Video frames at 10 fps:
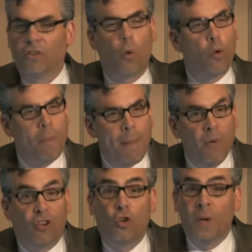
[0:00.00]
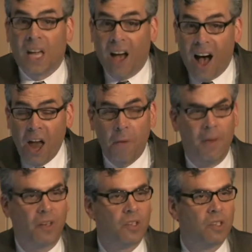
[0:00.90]
So remember, to
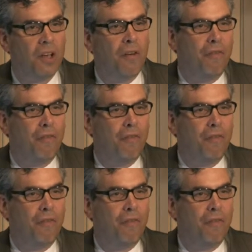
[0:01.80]
economists,